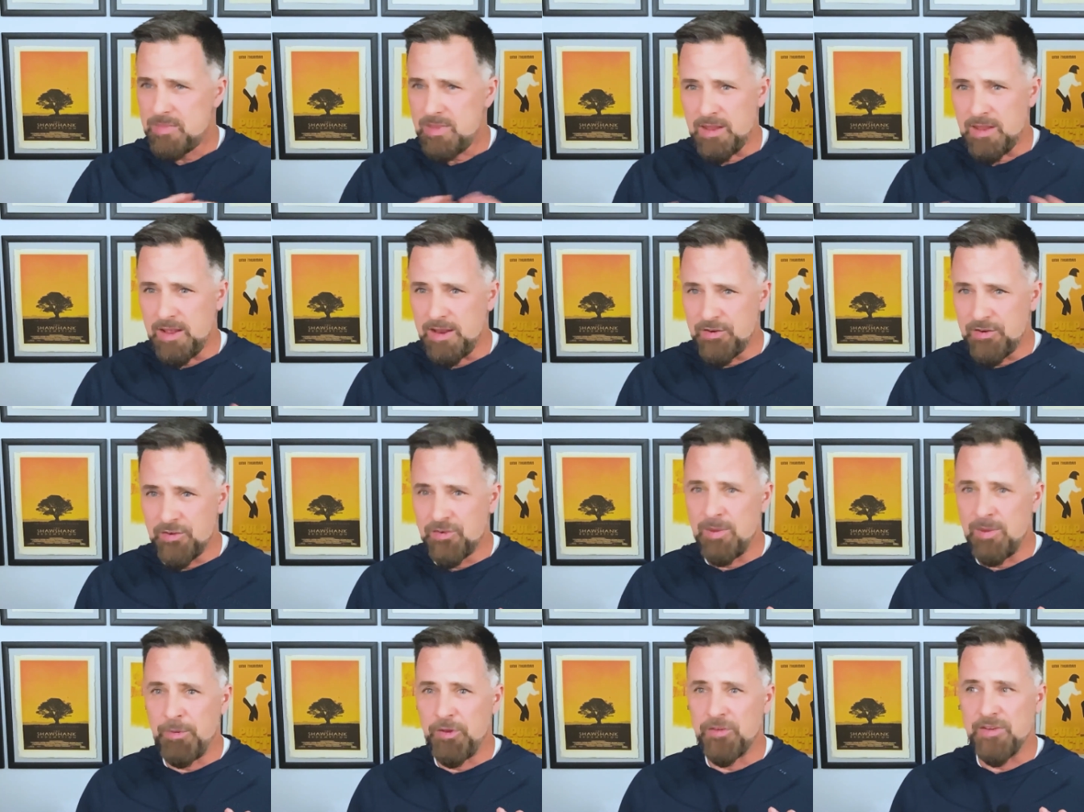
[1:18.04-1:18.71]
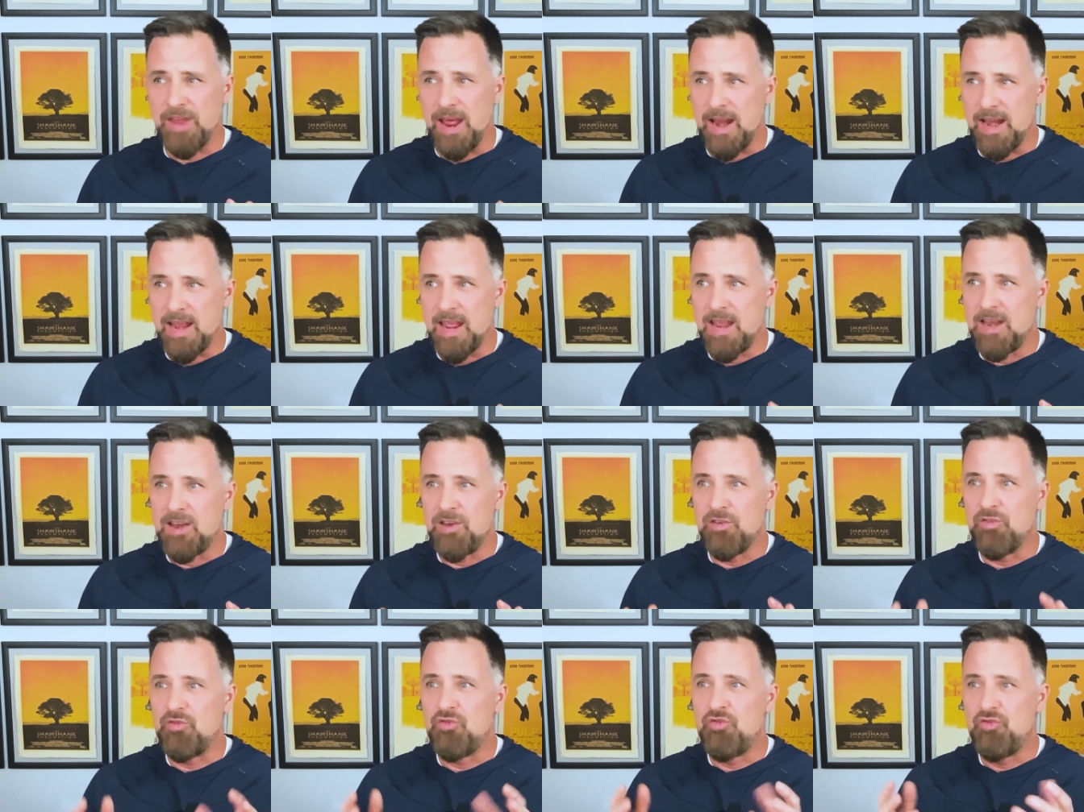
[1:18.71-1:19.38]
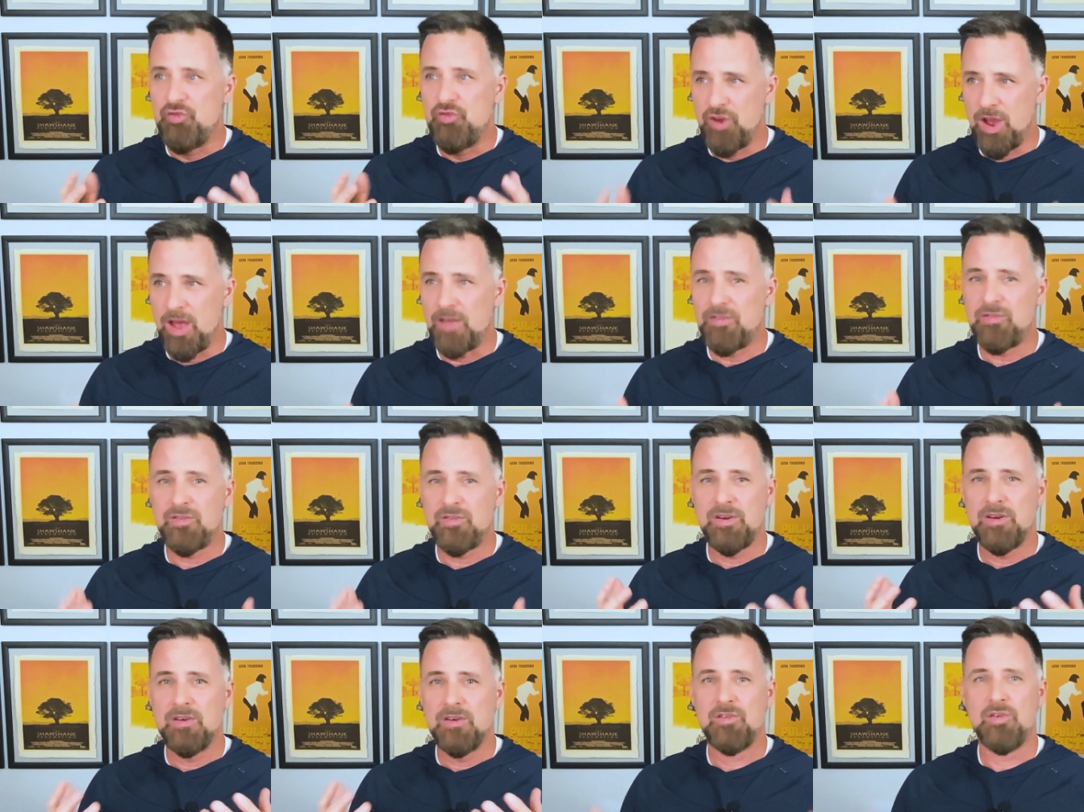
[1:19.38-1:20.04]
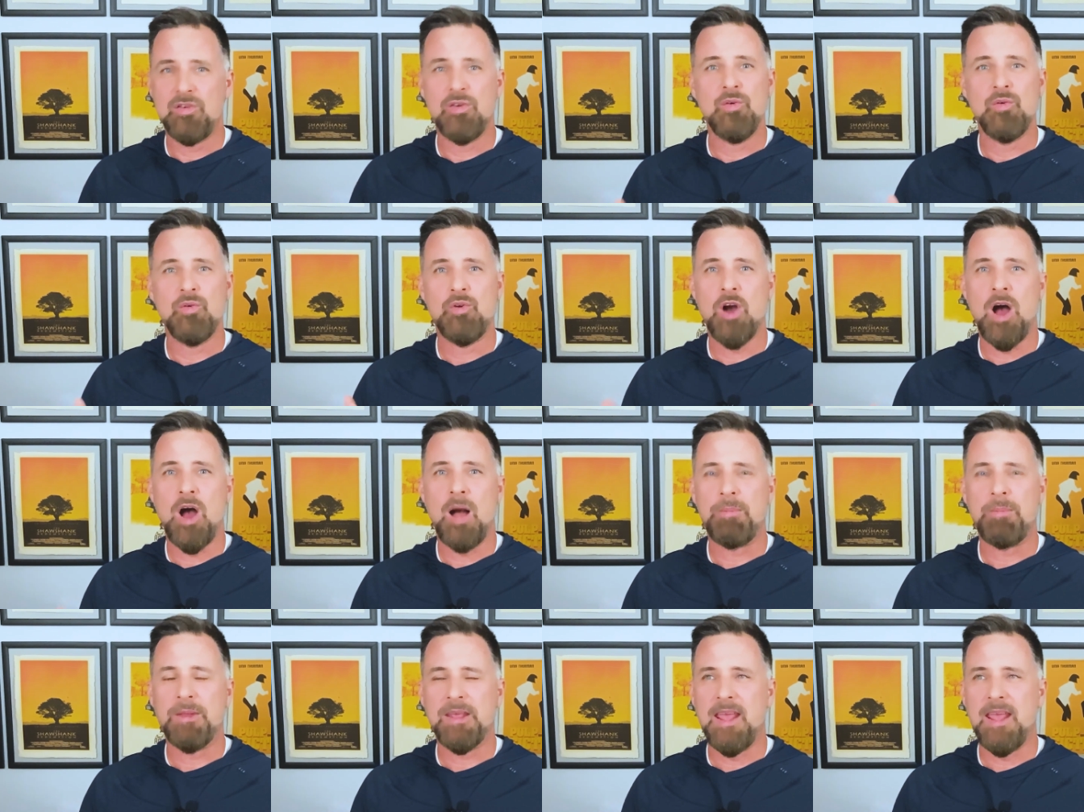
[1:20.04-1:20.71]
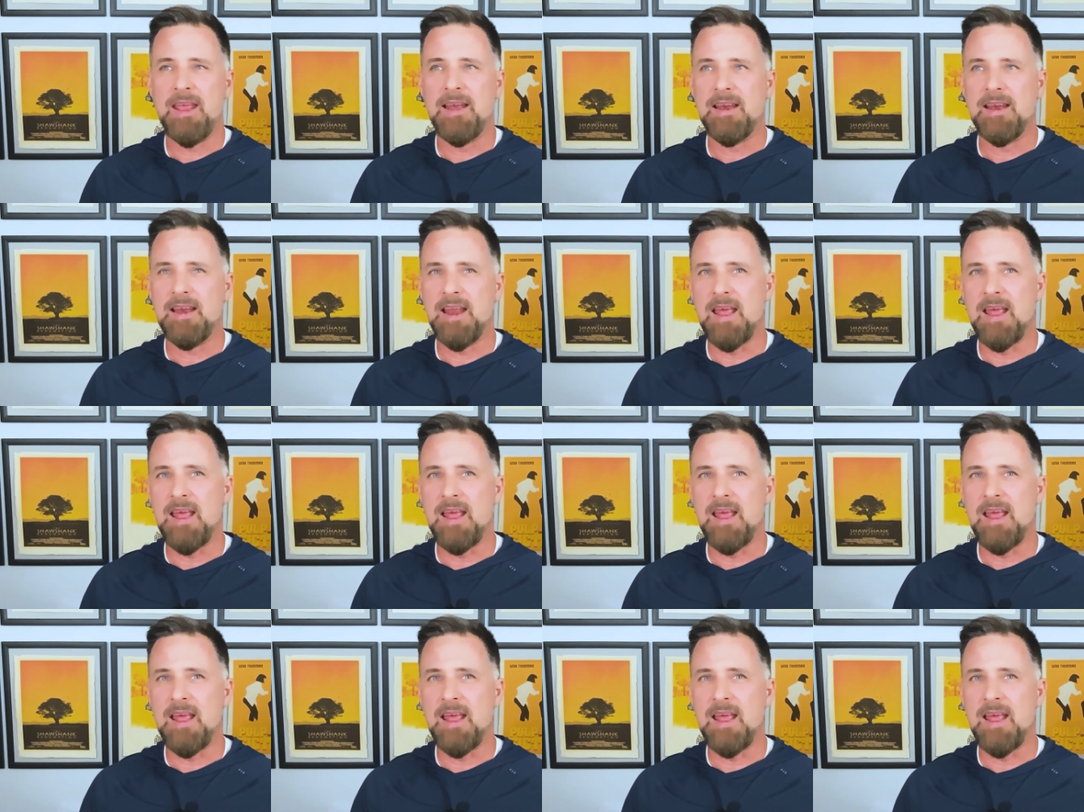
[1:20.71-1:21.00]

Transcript: It's as simple as that. It is just too complicated.